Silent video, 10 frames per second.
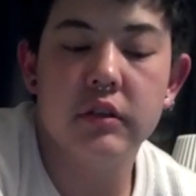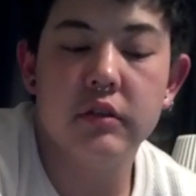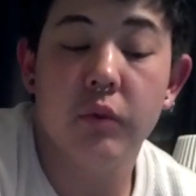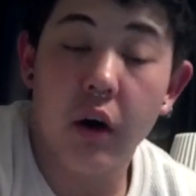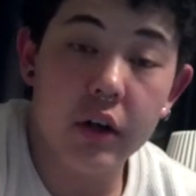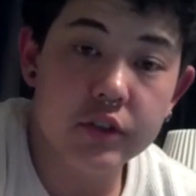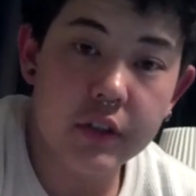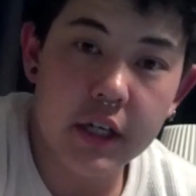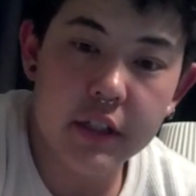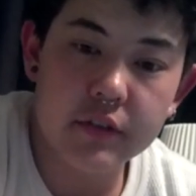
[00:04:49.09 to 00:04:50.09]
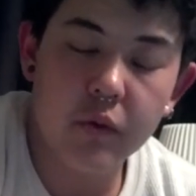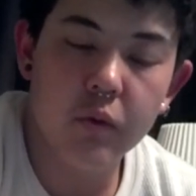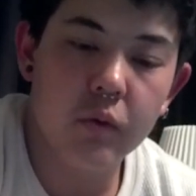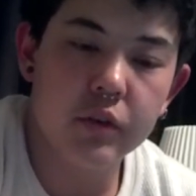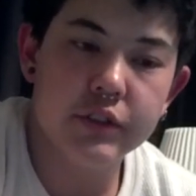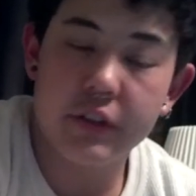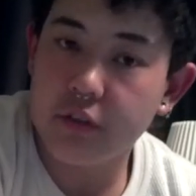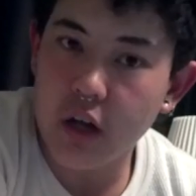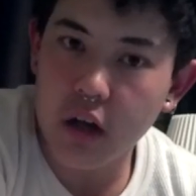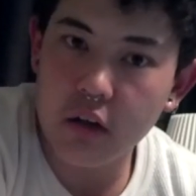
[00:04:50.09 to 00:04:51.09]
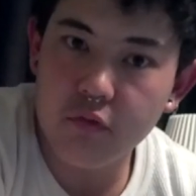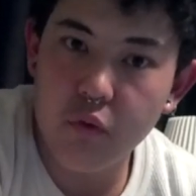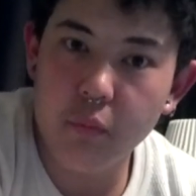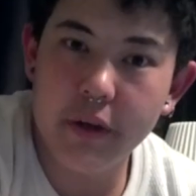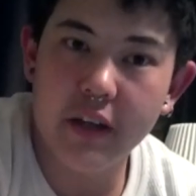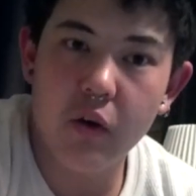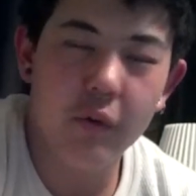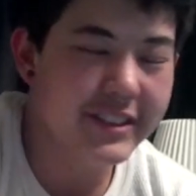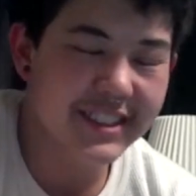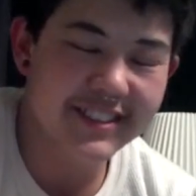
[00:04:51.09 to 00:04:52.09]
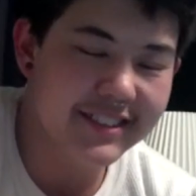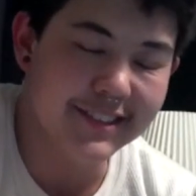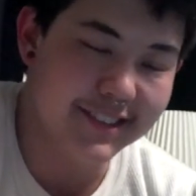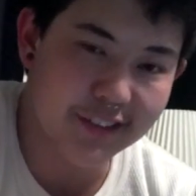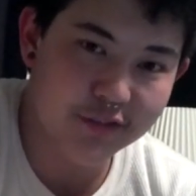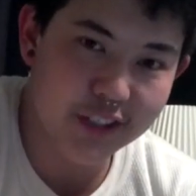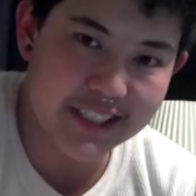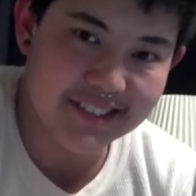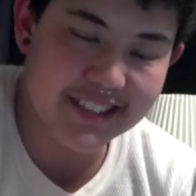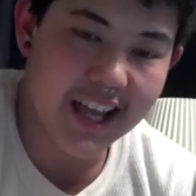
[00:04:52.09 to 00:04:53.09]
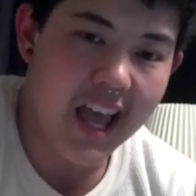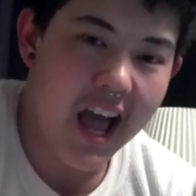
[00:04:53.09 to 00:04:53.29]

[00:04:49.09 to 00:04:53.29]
you are trans or gender non-conforming or just different,